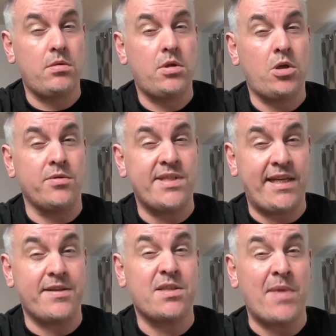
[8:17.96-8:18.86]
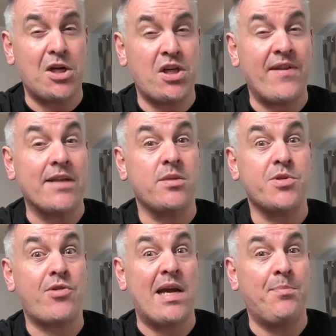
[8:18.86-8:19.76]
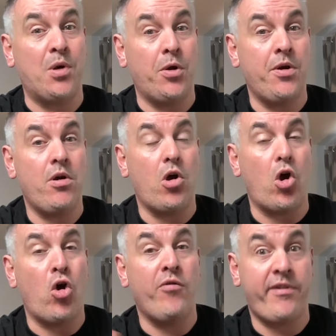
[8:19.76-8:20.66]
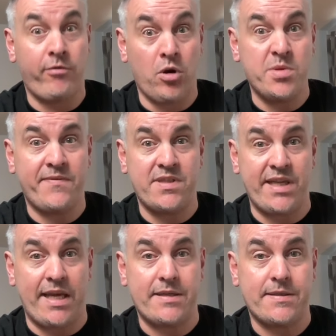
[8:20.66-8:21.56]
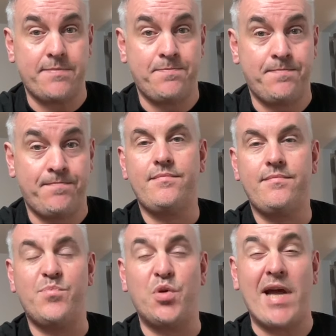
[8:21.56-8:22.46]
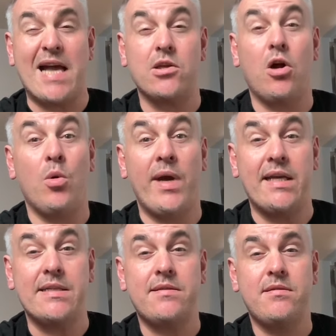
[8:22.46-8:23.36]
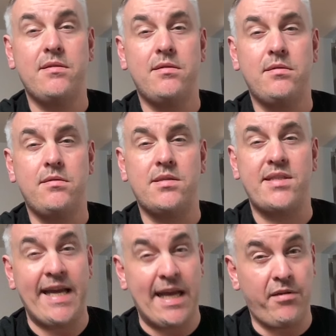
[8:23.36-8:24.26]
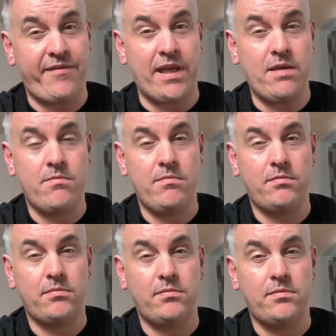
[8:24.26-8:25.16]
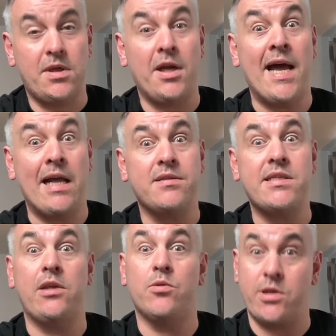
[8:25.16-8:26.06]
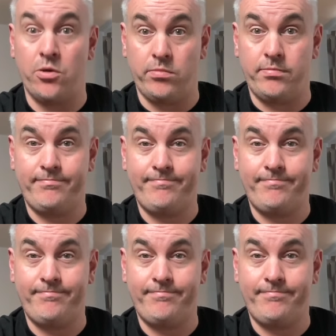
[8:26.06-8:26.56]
consider smashing that subscribe button over the ropes for six. But as always, stay healthy, and I'll see you soon.